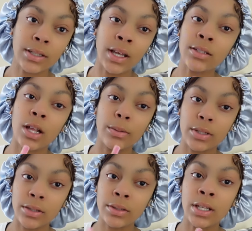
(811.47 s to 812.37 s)
that's all i'm
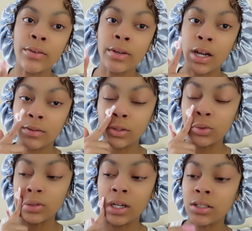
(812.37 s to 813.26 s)
gonna tell you 7 after
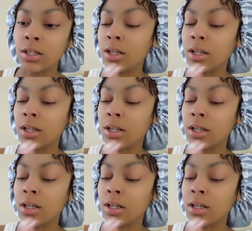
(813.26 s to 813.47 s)
school that's